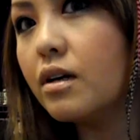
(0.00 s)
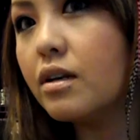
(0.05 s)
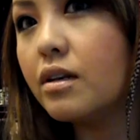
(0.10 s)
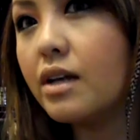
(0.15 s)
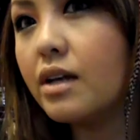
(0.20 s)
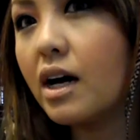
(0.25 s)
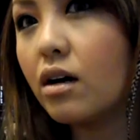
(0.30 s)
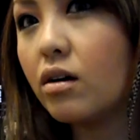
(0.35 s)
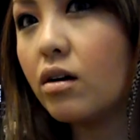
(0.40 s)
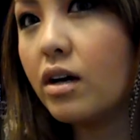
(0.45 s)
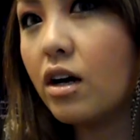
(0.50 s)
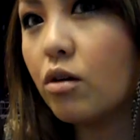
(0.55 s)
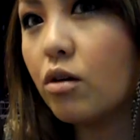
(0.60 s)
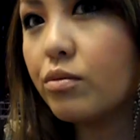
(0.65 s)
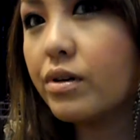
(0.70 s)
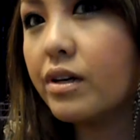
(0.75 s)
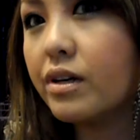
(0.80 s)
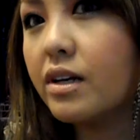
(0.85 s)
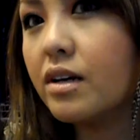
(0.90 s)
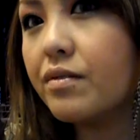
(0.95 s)
That will help to
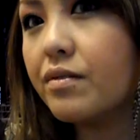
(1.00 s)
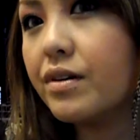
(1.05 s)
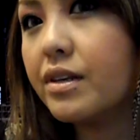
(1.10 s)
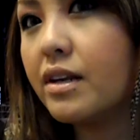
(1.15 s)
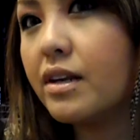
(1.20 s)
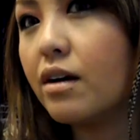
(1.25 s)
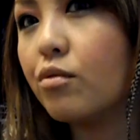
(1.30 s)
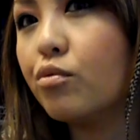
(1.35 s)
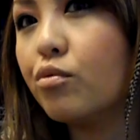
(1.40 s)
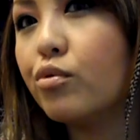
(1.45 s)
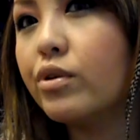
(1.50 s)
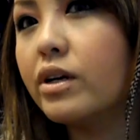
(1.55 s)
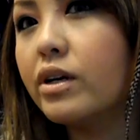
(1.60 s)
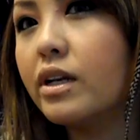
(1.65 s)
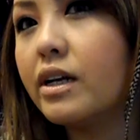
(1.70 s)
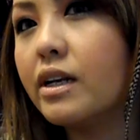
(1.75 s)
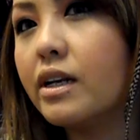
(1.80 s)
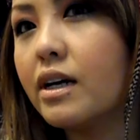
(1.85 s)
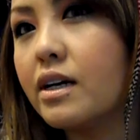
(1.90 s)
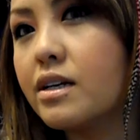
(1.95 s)
give it that really
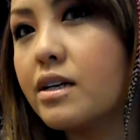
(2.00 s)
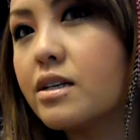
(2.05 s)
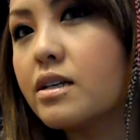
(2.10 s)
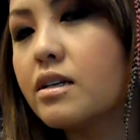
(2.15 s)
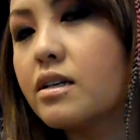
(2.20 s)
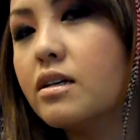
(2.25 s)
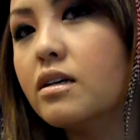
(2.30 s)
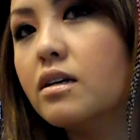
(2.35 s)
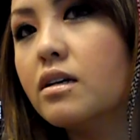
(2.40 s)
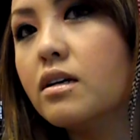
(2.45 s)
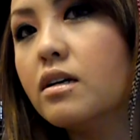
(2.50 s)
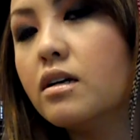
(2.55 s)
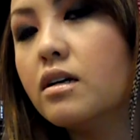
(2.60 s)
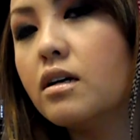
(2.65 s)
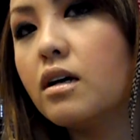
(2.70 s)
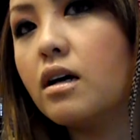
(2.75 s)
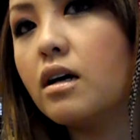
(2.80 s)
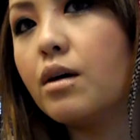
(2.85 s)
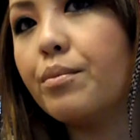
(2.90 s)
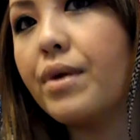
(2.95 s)
nice
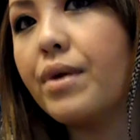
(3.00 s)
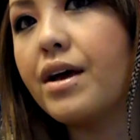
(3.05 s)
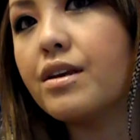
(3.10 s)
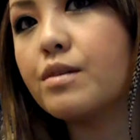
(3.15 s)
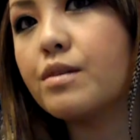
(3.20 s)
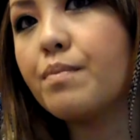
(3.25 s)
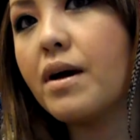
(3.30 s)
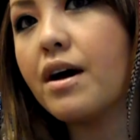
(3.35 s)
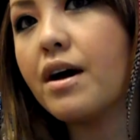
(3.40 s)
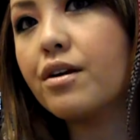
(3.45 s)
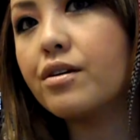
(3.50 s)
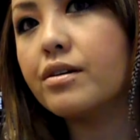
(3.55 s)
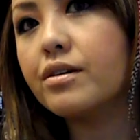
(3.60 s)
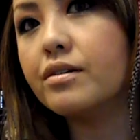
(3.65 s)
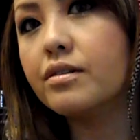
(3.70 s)
um, S pattern.